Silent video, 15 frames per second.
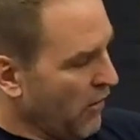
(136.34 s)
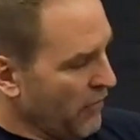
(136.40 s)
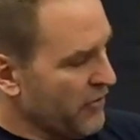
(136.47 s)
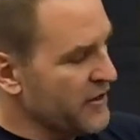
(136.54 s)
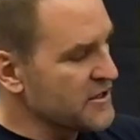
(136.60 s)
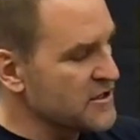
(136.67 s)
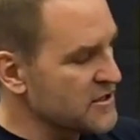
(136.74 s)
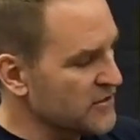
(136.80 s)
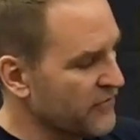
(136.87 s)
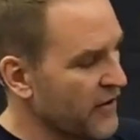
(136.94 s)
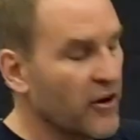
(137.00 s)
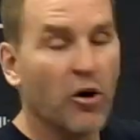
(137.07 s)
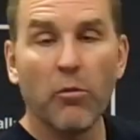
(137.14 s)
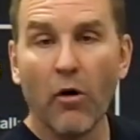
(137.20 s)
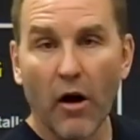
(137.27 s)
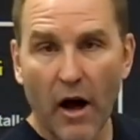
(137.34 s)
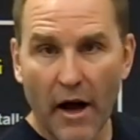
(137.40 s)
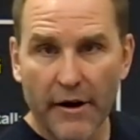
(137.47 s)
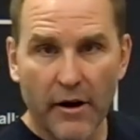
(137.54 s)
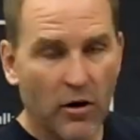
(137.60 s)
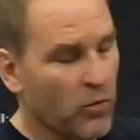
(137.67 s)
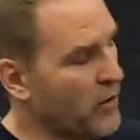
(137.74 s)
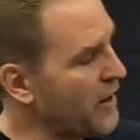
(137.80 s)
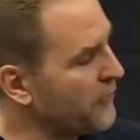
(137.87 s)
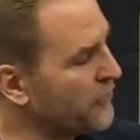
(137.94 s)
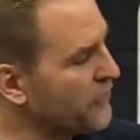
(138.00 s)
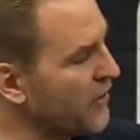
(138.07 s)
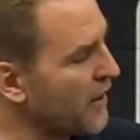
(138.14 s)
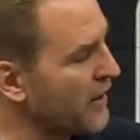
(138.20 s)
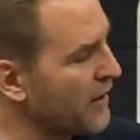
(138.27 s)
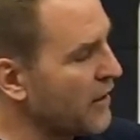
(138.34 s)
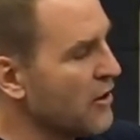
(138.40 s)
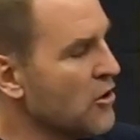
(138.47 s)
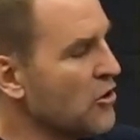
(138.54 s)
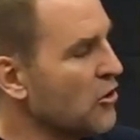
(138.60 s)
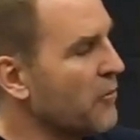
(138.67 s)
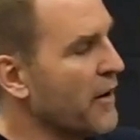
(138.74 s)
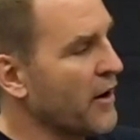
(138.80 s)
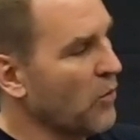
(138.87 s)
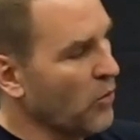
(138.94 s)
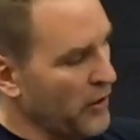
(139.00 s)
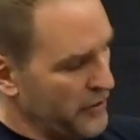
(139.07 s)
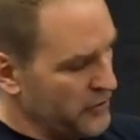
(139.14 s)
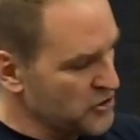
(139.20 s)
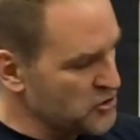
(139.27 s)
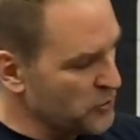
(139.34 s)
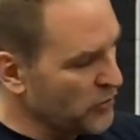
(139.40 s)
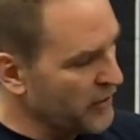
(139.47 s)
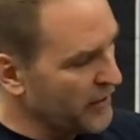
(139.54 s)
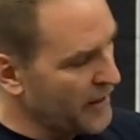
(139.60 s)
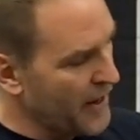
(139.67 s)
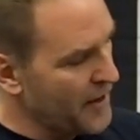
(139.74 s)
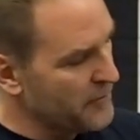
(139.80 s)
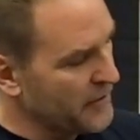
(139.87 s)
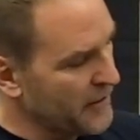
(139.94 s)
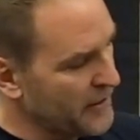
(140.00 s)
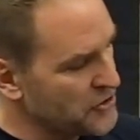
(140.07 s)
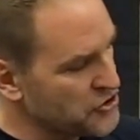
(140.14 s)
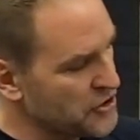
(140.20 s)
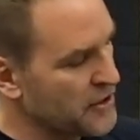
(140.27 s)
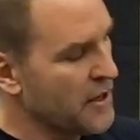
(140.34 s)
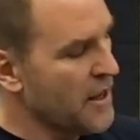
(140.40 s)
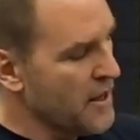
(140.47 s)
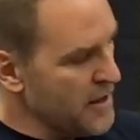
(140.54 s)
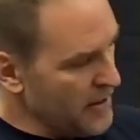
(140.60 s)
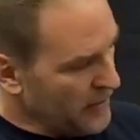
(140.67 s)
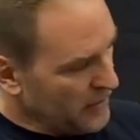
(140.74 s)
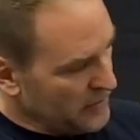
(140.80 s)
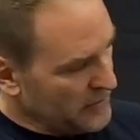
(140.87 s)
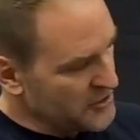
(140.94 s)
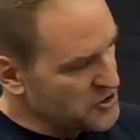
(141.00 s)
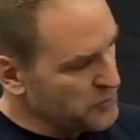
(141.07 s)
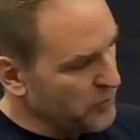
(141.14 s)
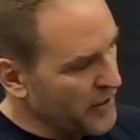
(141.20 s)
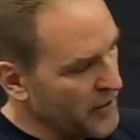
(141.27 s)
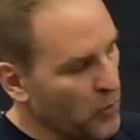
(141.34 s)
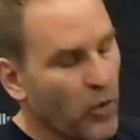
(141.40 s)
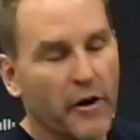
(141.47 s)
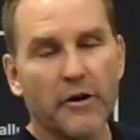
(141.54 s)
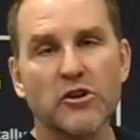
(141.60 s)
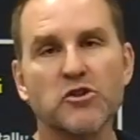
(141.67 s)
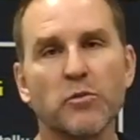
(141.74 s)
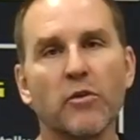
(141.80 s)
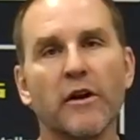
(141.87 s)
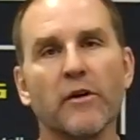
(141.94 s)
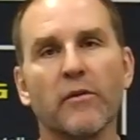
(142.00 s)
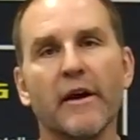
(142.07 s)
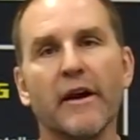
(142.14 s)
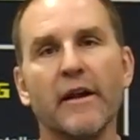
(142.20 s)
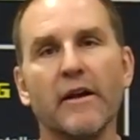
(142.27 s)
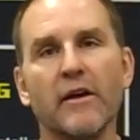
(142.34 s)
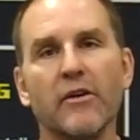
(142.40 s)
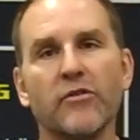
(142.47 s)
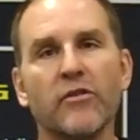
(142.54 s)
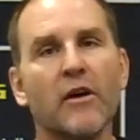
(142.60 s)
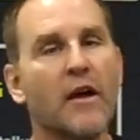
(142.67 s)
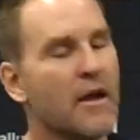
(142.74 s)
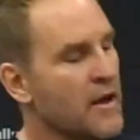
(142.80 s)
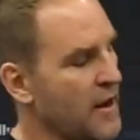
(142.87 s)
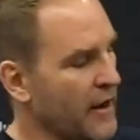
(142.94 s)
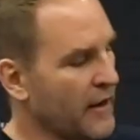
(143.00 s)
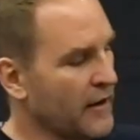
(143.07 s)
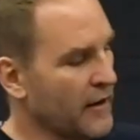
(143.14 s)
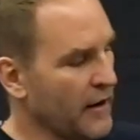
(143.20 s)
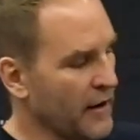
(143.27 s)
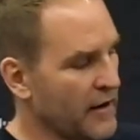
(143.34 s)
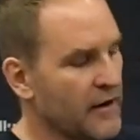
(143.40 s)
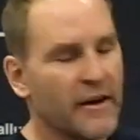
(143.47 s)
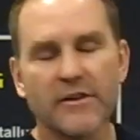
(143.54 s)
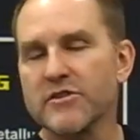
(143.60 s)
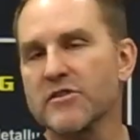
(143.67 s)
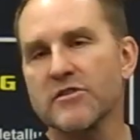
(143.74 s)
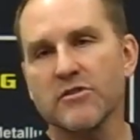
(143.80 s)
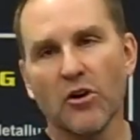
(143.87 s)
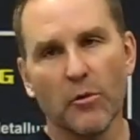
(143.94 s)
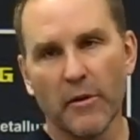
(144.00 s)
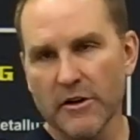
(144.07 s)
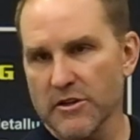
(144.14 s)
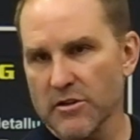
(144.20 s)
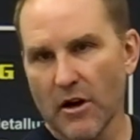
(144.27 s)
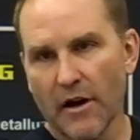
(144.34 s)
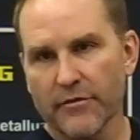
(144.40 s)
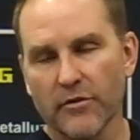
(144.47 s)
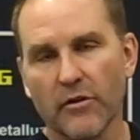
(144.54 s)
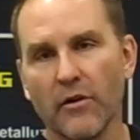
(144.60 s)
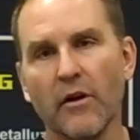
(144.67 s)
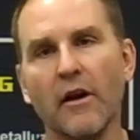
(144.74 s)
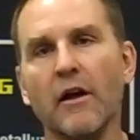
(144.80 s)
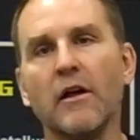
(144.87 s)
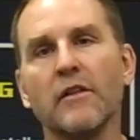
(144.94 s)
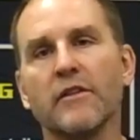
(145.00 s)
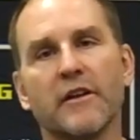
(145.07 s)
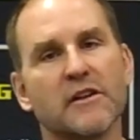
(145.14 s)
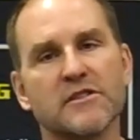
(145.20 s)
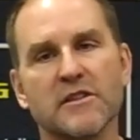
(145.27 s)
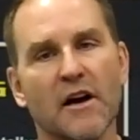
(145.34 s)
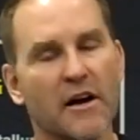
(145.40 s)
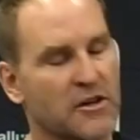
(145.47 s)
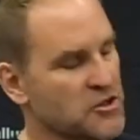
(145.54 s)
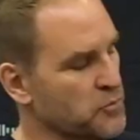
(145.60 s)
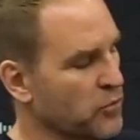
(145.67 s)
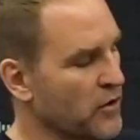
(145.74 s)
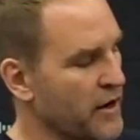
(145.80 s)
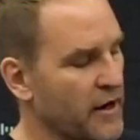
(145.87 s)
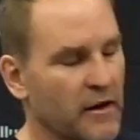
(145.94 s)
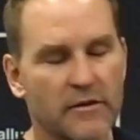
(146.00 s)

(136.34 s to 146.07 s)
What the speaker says: This is available on our website. No matter what your spring combination, it'll explain what your spring rate is, and it's so much softer than a stock spring.